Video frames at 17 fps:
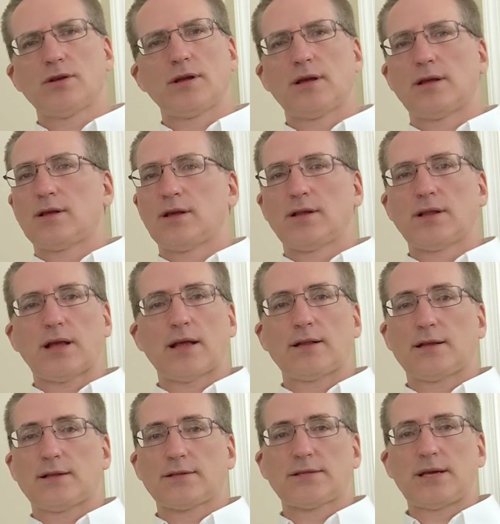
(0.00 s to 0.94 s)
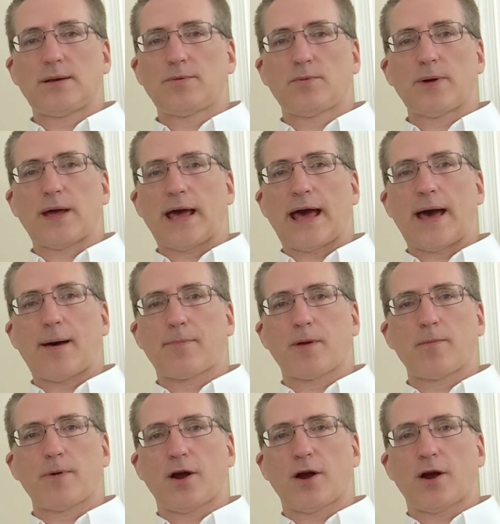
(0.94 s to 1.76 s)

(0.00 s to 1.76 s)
it, and it seemed to be a happy